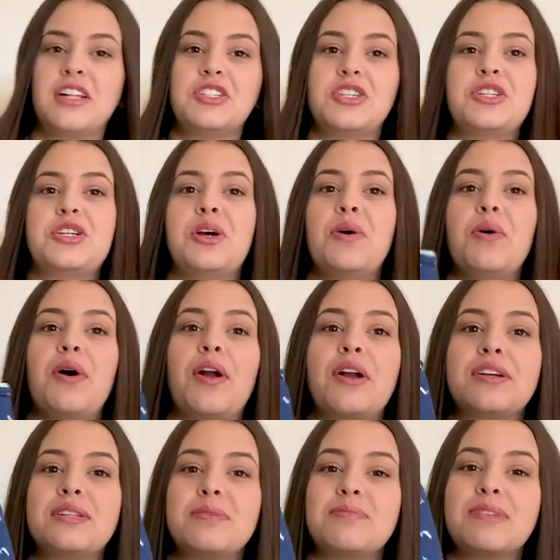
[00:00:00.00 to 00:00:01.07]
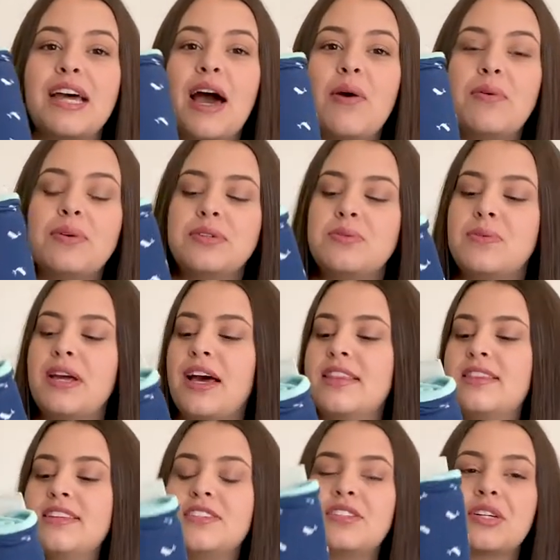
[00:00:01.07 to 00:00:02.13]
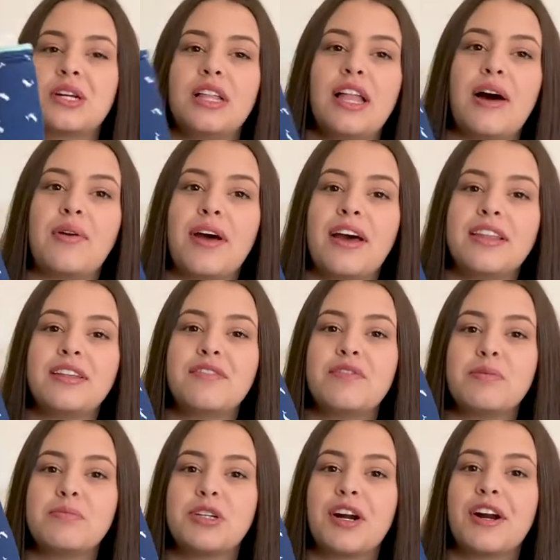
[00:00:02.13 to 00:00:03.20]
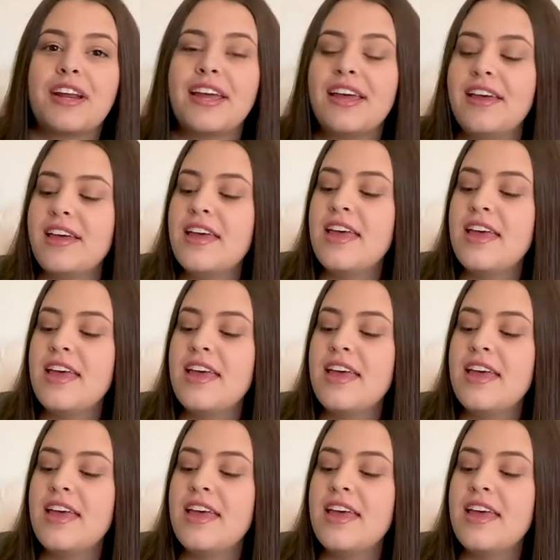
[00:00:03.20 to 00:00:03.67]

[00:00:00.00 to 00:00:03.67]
I'll just show are some towels. We got these, they're Cloud Island from Target.